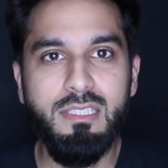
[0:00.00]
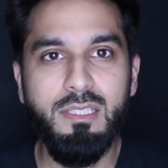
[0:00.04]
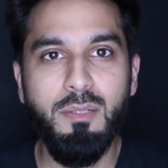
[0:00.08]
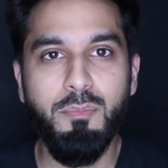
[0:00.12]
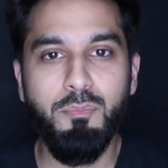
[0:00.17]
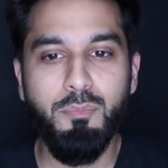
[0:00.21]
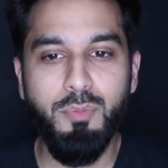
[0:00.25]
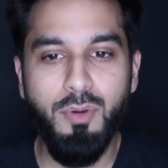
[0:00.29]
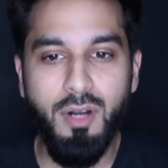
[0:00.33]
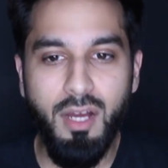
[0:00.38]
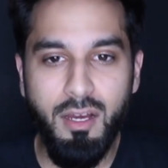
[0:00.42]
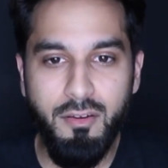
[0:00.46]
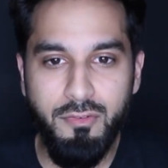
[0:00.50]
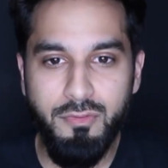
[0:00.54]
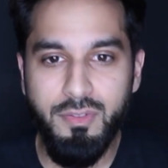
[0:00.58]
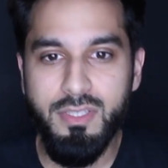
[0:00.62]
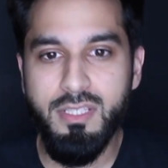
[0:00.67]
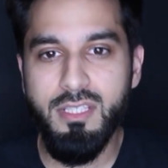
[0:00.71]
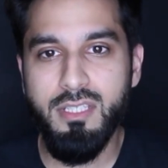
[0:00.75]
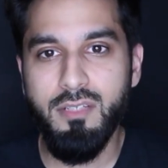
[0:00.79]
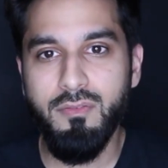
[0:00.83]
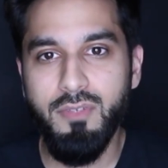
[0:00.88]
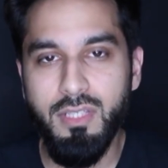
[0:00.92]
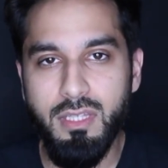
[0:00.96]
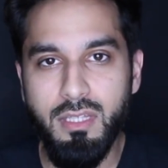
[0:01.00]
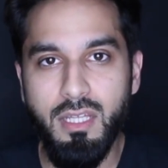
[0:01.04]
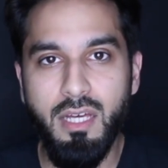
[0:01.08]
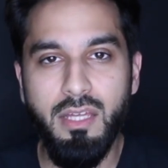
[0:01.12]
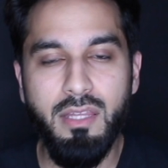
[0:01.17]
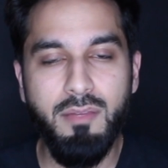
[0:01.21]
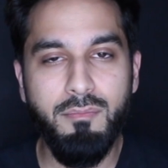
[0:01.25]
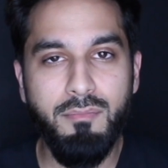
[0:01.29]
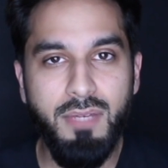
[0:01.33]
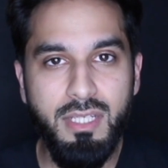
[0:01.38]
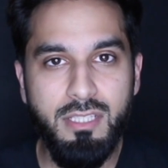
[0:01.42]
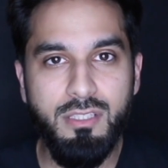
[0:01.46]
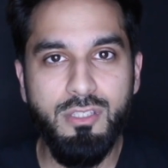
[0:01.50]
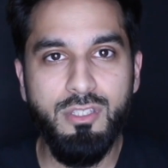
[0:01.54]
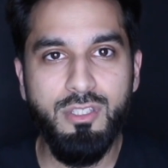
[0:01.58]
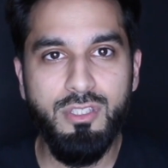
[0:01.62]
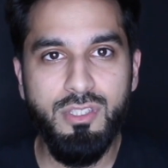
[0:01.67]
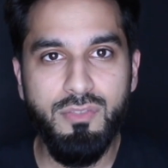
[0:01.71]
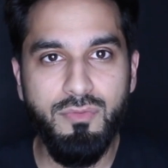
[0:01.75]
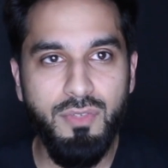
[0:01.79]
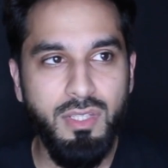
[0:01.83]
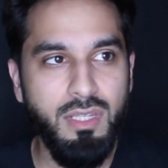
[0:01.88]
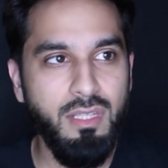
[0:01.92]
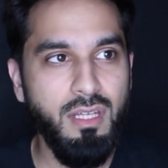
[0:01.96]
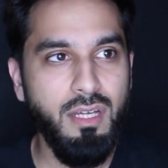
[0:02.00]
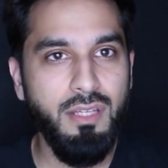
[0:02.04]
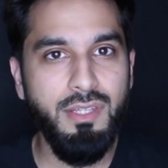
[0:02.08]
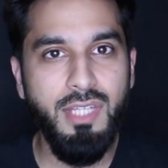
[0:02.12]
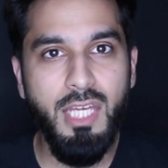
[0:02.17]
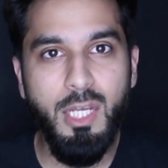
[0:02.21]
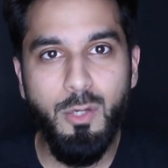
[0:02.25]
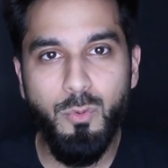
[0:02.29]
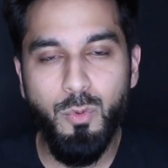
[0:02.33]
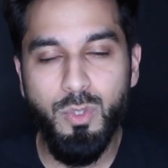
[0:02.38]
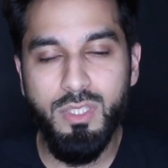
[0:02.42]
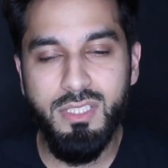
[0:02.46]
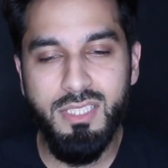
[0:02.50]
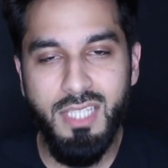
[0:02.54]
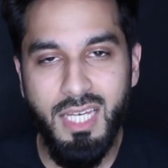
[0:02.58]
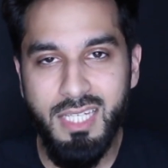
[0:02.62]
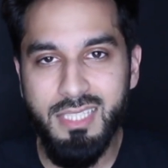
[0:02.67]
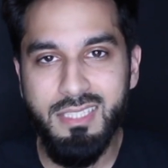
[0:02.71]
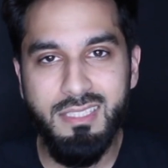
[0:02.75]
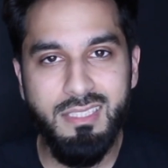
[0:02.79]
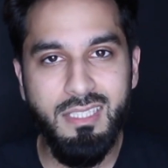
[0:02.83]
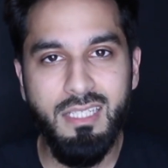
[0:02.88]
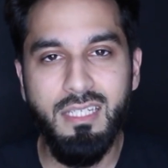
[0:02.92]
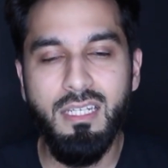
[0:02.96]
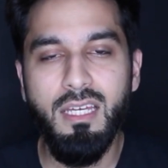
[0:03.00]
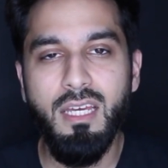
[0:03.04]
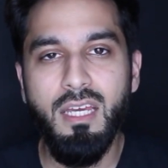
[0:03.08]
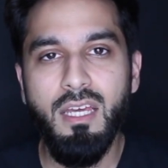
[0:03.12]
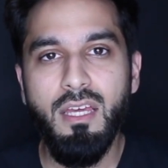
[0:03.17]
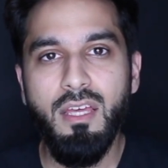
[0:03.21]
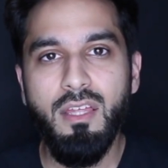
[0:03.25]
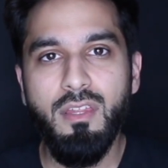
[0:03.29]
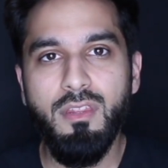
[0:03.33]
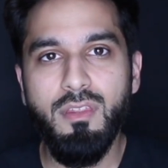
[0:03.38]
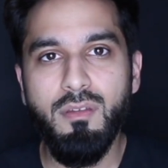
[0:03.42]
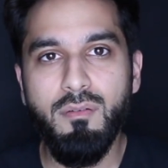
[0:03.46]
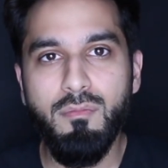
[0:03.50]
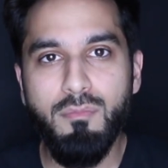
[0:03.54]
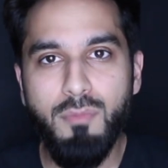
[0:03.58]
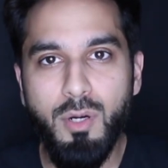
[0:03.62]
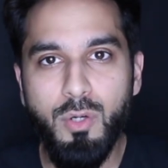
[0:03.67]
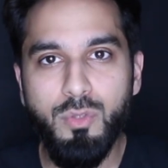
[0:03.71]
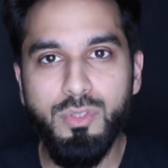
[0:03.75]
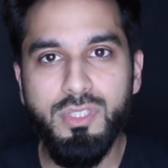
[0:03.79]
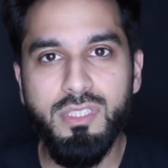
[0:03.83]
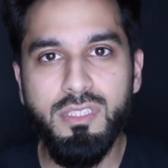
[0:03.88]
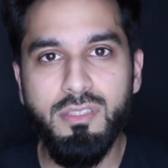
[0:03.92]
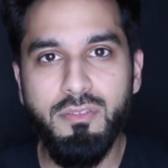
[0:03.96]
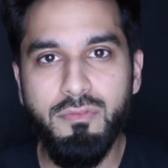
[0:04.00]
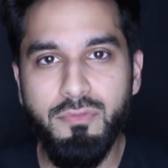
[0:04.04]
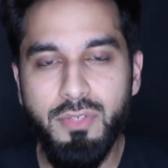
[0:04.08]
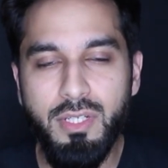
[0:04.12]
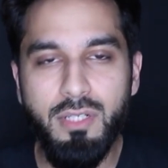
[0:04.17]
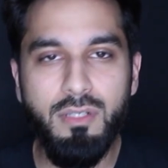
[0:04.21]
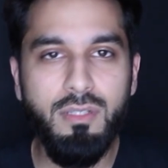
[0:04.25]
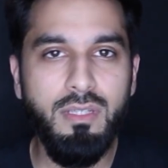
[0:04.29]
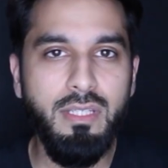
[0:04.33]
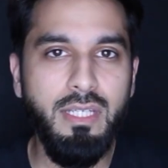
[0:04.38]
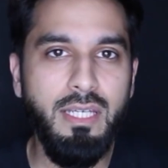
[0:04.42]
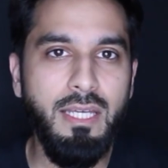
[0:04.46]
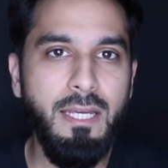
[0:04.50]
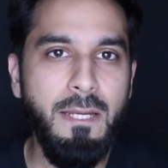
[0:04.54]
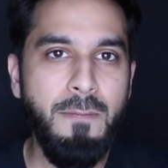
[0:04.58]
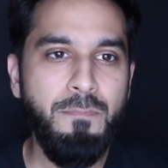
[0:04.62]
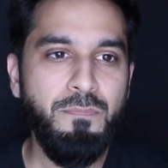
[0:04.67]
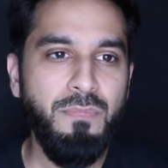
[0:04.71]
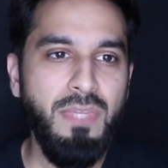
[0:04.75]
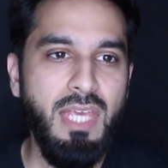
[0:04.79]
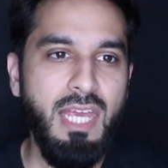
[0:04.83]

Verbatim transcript: The prophets of Allah, the messengers of Allah, they were tested the most severely.